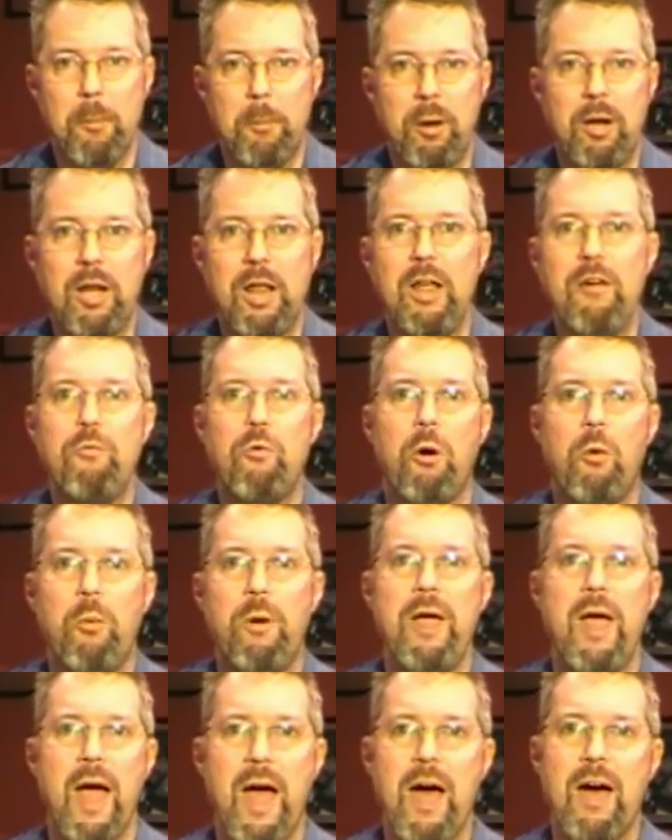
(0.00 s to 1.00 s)
believe what
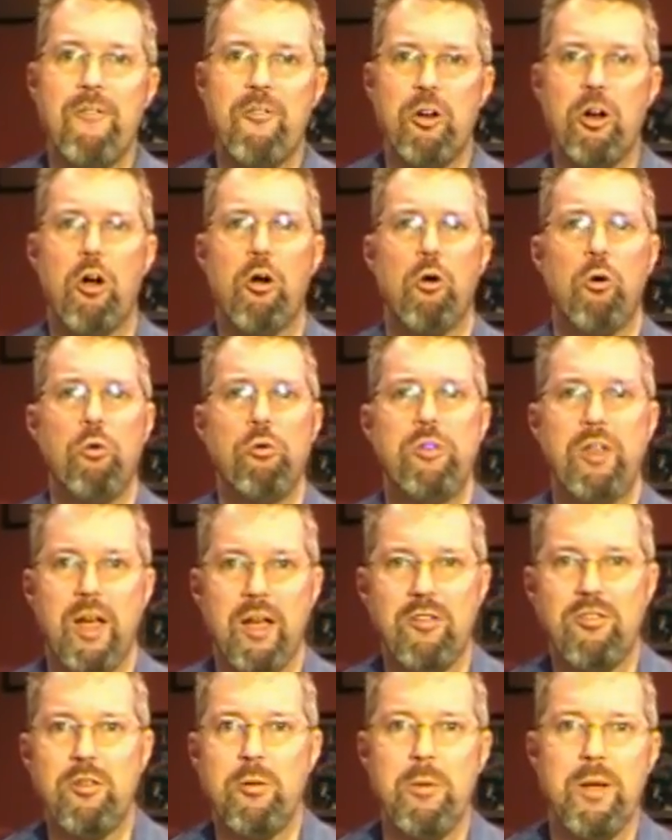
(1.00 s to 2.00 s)
we have in our Old
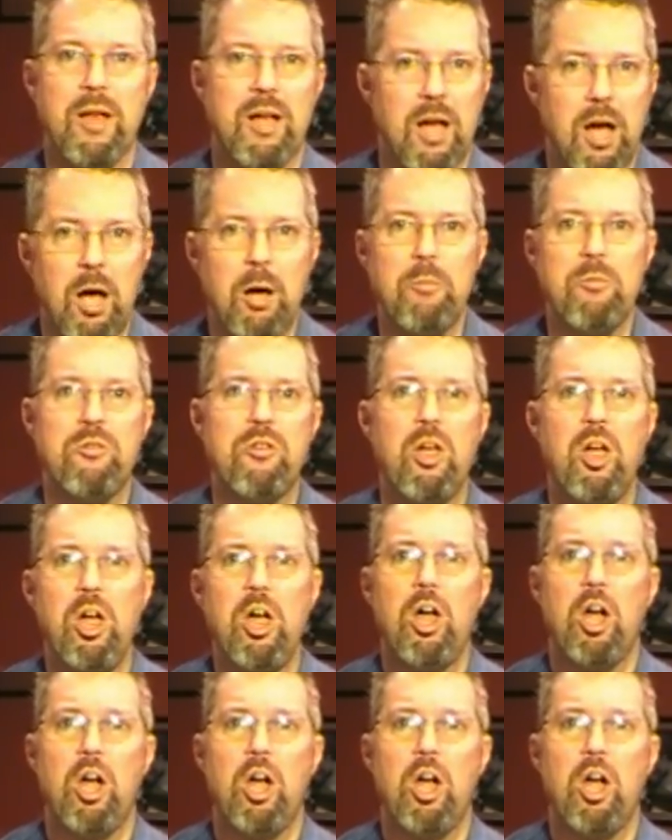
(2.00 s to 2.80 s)
Testament comes